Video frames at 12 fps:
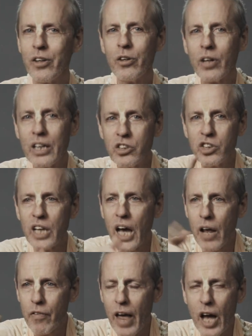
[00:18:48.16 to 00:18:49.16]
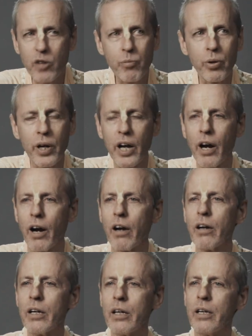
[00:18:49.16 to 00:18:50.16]
You can chant that
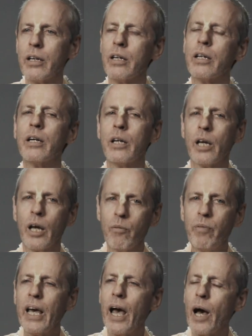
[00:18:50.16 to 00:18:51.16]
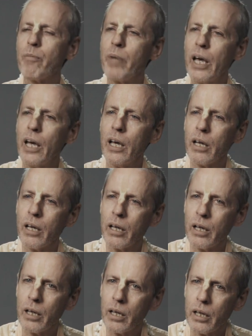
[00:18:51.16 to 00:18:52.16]
prayer and be happy
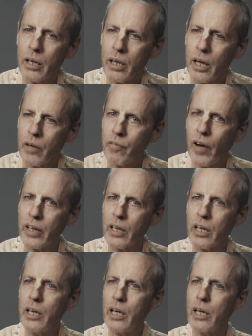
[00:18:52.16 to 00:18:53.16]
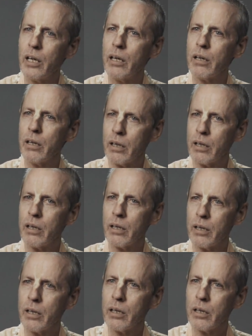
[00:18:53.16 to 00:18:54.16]
and find the key
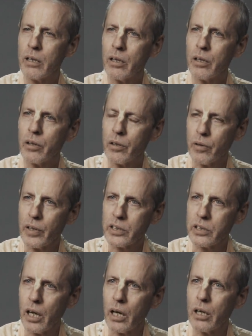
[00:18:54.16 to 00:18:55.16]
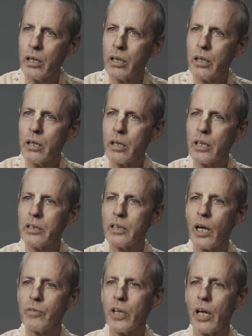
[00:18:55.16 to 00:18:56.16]
to Krishna
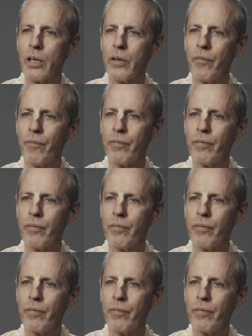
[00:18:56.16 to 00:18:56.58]
conception.